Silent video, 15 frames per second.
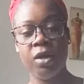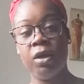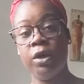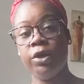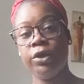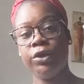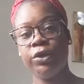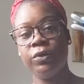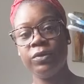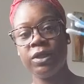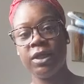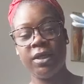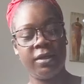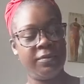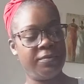
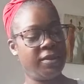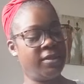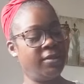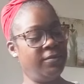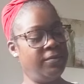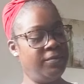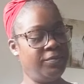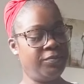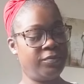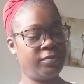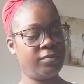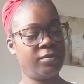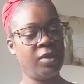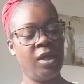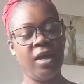Q-tips.
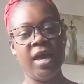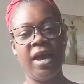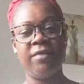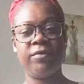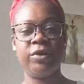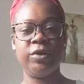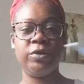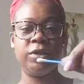After you're